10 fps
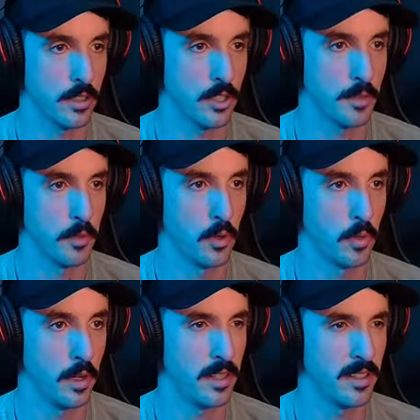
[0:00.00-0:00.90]
this pull
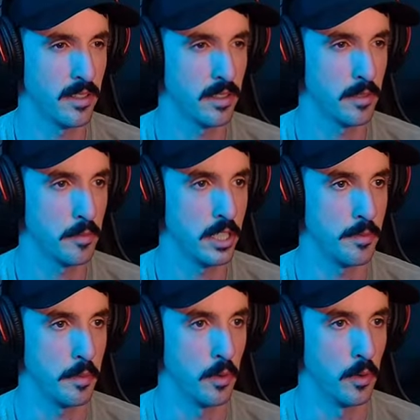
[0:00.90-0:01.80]
1? Please
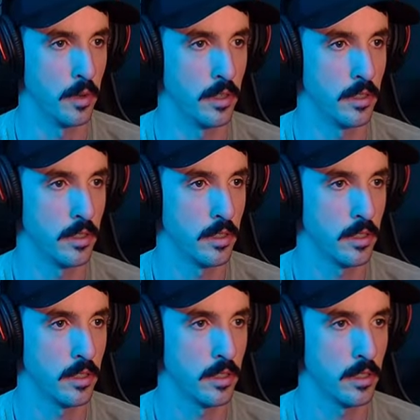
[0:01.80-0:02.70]
be pull 1.
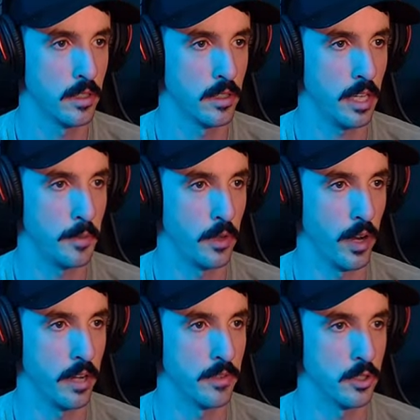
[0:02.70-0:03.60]
That'd be
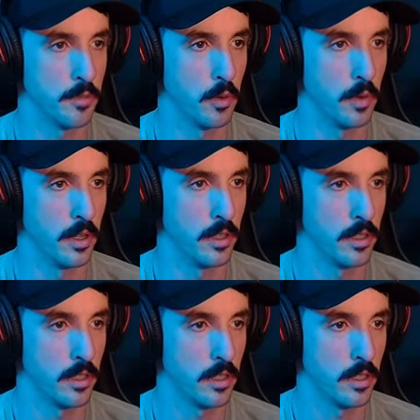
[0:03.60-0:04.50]
great if it was pull 1.
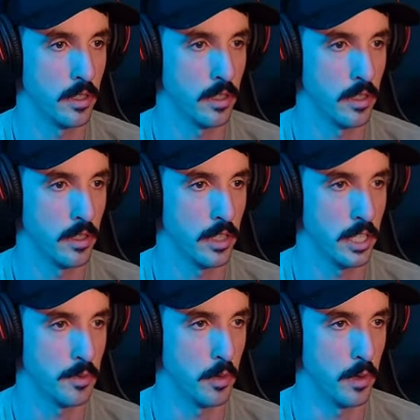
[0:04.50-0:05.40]
It
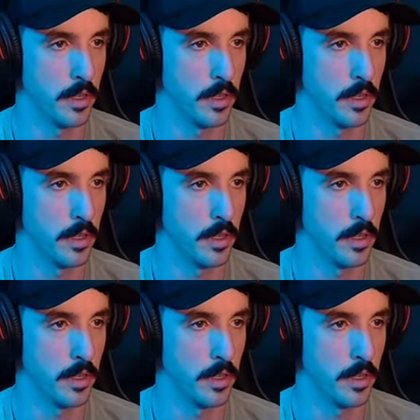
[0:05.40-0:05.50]
is pull 1,